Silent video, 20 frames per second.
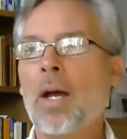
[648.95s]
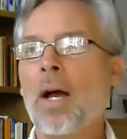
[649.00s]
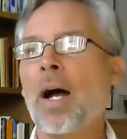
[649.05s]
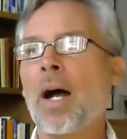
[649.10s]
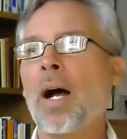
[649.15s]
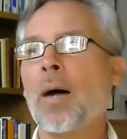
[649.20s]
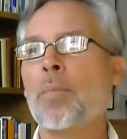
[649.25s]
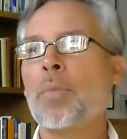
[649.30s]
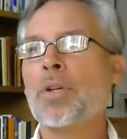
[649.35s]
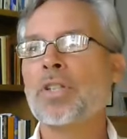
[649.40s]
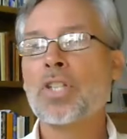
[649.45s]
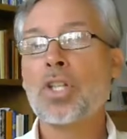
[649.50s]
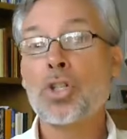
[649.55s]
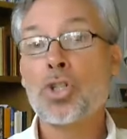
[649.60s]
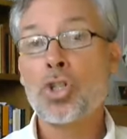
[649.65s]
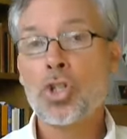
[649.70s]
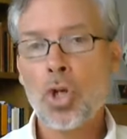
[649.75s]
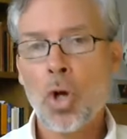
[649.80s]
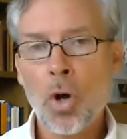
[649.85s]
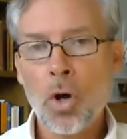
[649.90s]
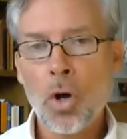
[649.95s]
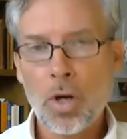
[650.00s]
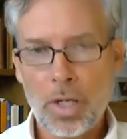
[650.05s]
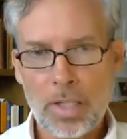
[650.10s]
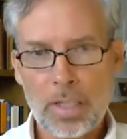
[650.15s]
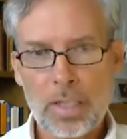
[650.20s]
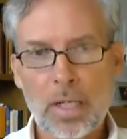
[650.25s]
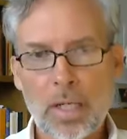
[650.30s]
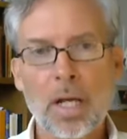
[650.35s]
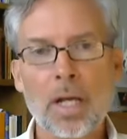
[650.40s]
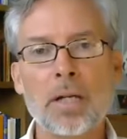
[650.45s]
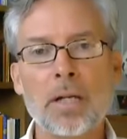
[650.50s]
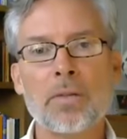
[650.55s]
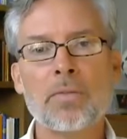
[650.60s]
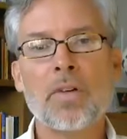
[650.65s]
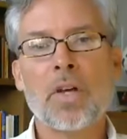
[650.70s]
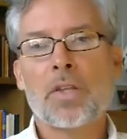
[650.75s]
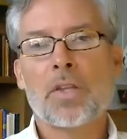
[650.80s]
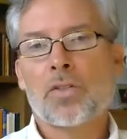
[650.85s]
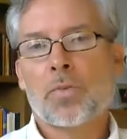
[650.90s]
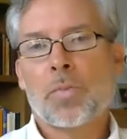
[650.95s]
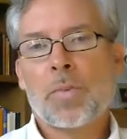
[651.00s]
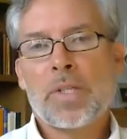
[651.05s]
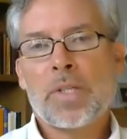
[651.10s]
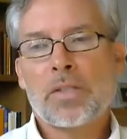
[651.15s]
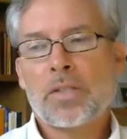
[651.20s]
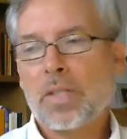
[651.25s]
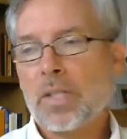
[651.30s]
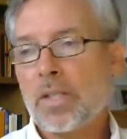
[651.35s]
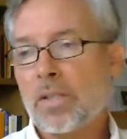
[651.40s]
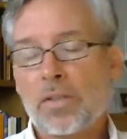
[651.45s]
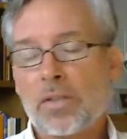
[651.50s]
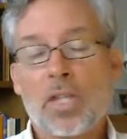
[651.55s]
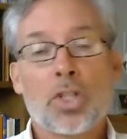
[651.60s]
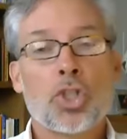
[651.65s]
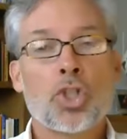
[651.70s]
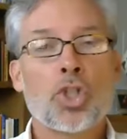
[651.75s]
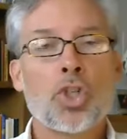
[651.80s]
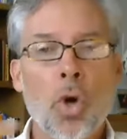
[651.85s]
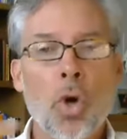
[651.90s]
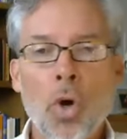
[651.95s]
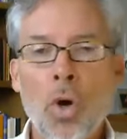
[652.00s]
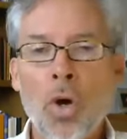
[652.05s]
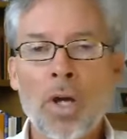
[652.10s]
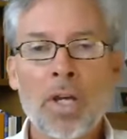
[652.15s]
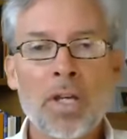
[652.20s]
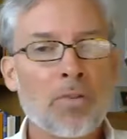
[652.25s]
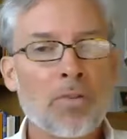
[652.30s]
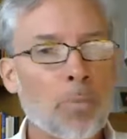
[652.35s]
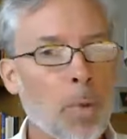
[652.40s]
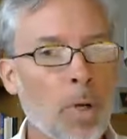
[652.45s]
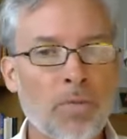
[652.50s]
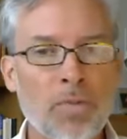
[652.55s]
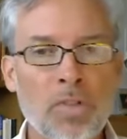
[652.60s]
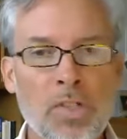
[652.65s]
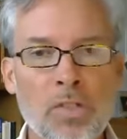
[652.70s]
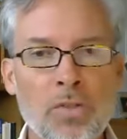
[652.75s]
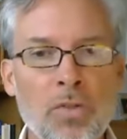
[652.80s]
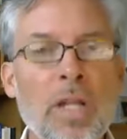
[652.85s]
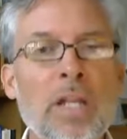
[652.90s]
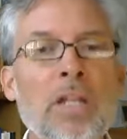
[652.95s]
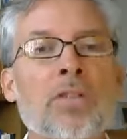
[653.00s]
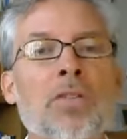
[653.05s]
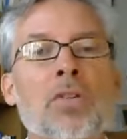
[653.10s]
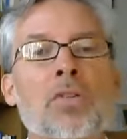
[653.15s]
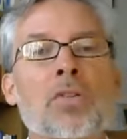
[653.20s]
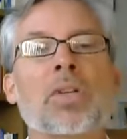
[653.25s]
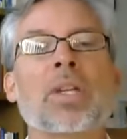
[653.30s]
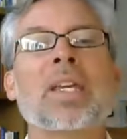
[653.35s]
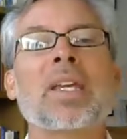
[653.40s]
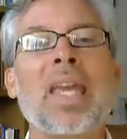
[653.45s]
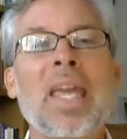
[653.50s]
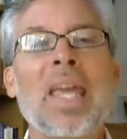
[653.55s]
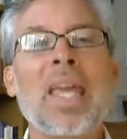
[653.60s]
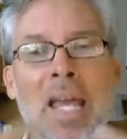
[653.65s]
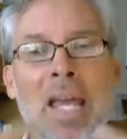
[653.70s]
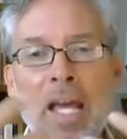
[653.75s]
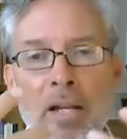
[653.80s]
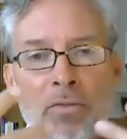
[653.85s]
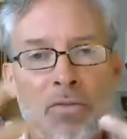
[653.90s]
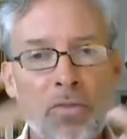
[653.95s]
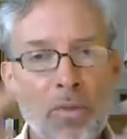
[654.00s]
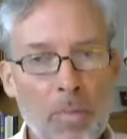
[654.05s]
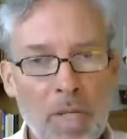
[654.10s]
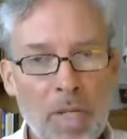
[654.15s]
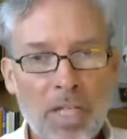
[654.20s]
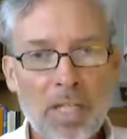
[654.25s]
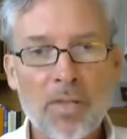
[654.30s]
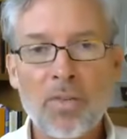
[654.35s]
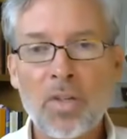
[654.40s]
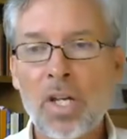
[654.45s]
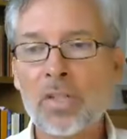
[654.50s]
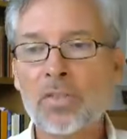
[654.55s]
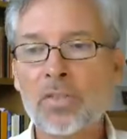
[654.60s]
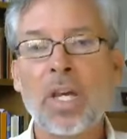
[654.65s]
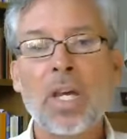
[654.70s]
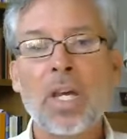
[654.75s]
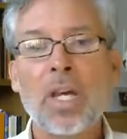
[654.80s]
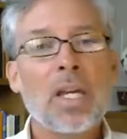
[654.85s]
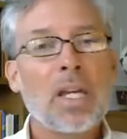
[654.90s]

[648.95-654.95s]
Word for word: Uh, but the joy of other species, the joy of perfect strangers can, for many of us,